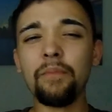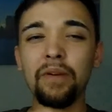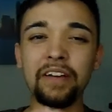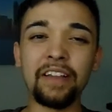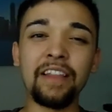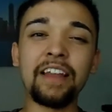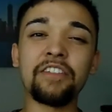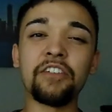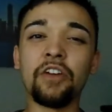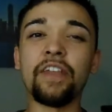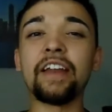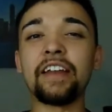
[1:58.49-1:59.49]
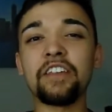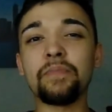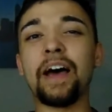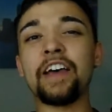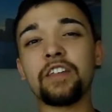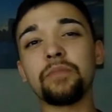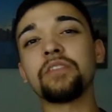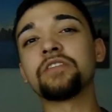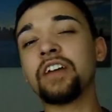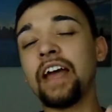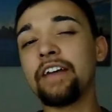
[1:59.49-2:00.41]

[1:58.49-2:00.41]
But it lets you know that it is possible to